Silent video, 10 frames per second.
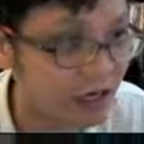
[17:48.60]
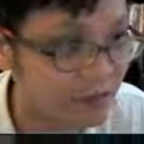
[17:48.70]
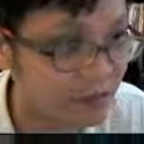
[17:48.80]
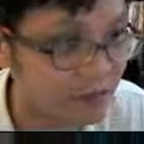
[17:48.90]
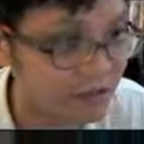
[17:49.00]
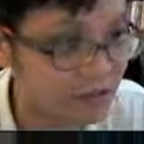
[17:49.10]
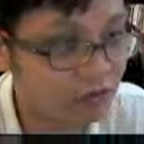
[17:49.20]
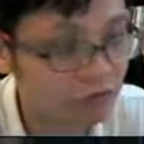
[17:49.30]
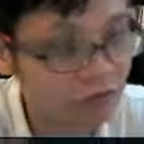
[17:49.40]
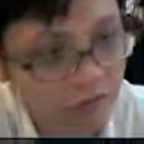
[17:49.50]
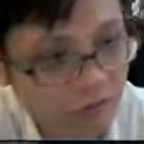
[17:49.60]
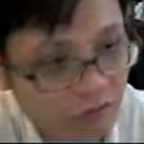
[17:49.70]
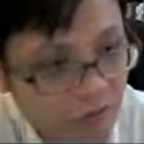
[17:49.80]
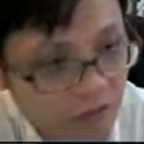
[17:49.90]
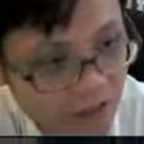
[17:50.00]
blood pressure
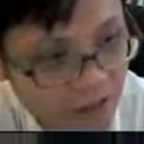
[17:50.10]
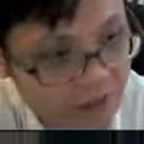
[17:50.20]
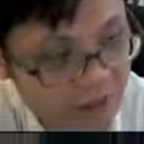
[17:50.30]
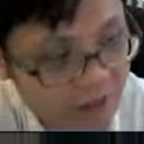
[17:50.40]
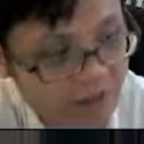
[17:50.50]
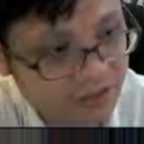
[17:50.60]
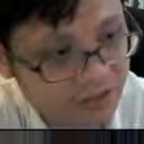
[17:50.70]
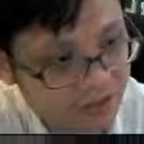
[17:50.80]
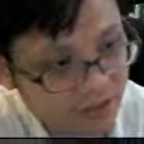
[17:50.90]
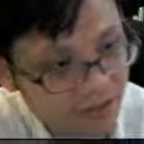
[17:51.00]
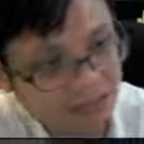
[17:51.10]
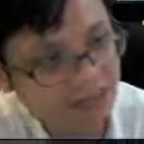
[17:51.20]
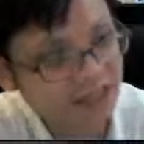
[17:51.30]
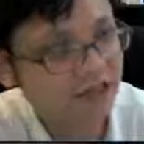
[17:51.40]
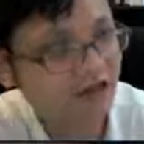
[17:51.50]
2, high blood pressure 3. I
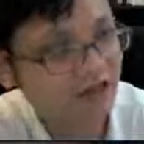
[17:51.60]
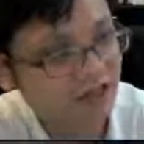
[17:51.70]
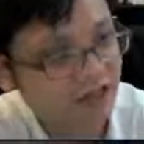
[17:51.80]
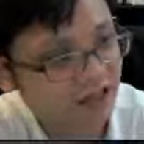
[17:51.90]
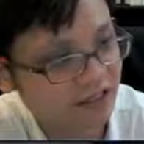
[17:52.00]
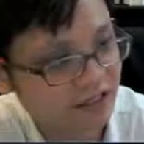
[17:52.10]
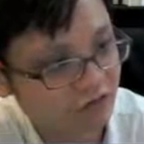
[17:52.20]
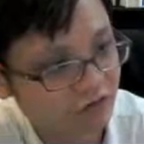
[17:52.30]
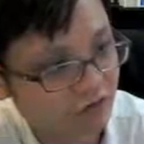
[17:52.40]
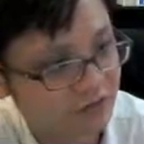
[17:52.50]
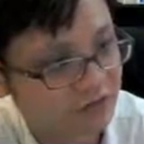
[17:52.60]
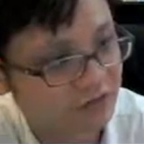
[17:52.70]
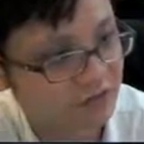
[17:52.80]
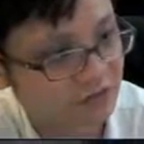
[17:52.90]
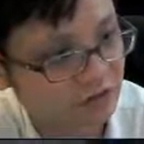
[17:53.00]
think around here I can go to
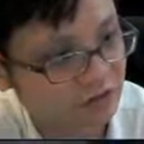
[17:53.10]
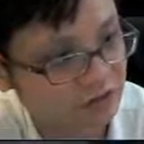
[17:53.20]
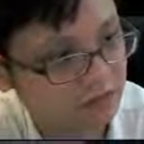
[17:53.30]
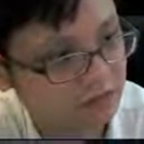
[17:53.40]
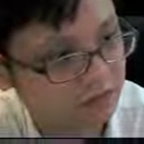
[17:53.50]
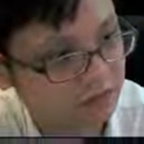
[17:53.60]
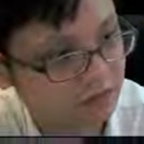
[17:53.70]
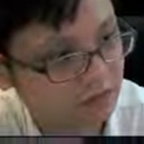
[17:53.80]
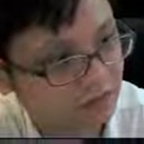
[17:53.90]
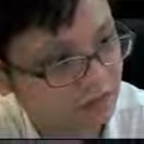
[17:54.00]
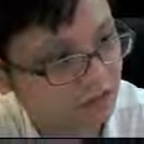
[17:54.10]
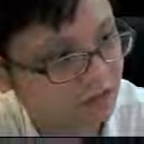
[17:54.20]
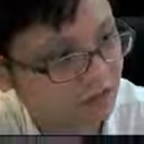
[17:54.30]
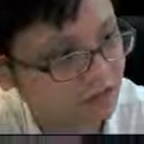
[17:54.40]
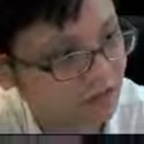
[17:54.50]
hospital,
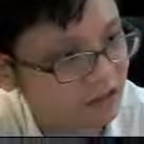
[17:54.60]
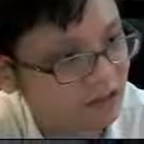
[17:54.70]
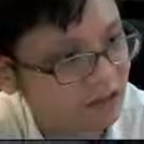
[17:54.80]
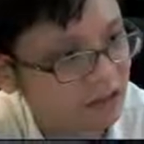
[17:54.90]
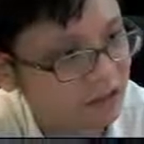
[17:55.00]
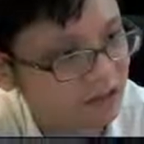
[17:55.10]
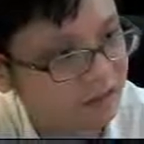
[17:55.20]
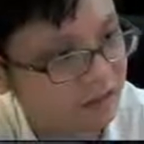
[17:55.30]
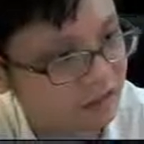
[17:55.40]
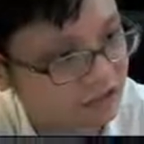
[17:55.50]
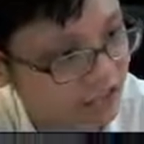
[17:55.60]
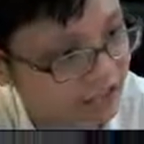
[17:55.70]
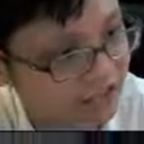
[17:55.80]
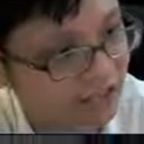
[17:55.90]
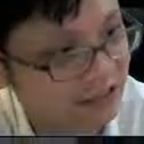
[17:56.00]
Around here, if you
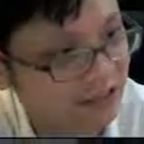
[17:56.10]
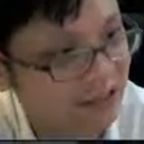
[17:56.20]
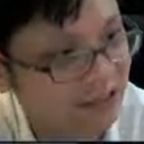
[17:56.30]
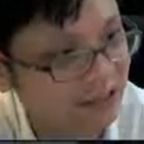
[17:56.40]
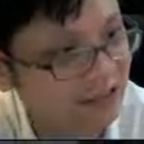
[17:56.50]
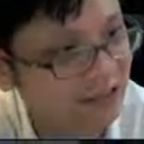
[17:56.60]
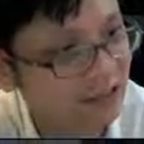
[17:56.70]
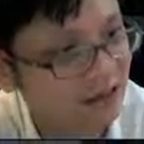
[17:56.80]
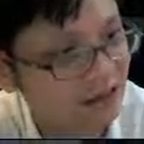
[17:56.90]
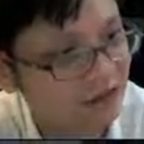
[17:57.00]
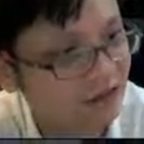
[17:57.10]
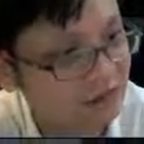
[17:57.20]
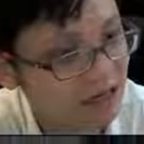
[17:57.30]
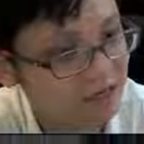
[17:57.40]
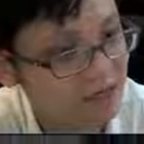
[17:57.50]
check suddenly your
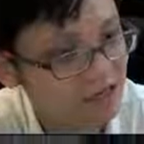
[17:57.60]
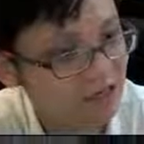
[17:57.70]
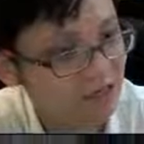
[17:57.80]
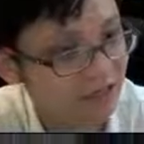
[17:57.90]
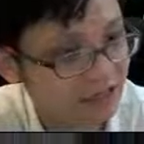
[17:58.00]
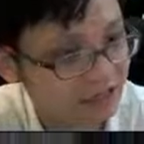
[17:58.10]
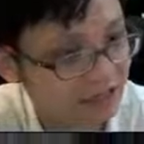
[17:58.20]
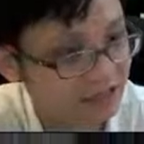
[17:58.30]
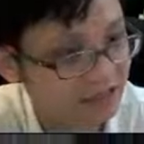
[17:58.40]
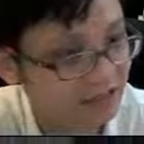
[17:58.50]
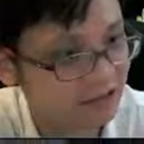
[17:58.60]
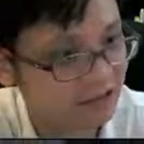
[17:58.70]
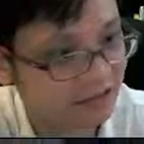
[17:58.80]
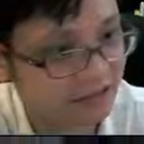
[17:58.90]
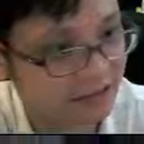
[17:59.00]
mommy or daddy is
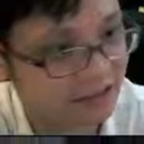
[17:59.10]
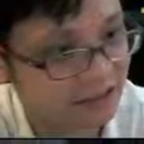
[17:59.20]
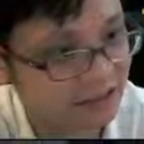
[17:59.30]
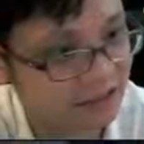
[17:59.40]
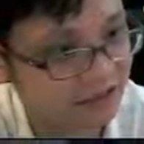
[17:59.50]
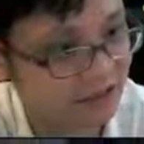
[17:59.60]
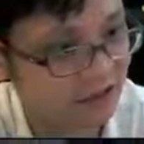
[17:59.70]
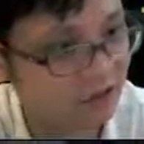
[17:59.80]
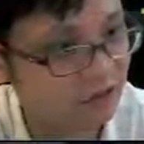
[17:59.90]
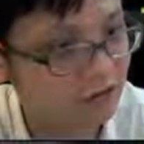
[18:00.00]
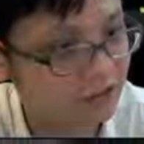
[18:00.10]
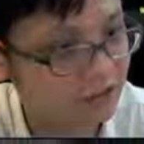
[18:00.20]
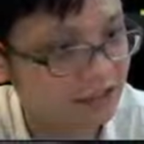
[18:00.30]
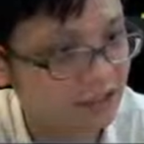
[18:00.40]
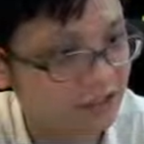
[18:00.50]
around like this, you can Google this
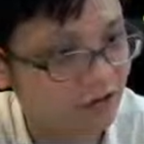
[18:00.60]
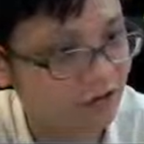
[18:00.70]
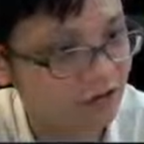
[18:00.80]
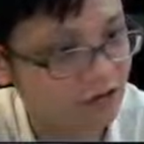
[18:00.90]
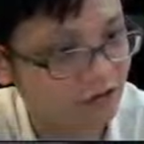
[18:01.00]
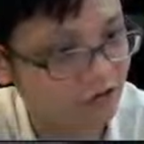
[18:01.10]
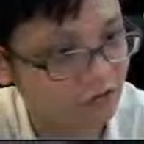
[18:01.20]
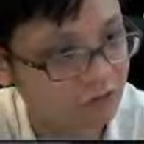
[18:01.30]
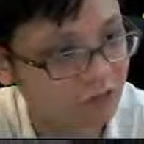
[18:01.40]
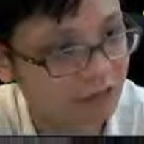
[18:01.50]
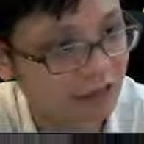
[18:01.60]
lah. Now they got Google,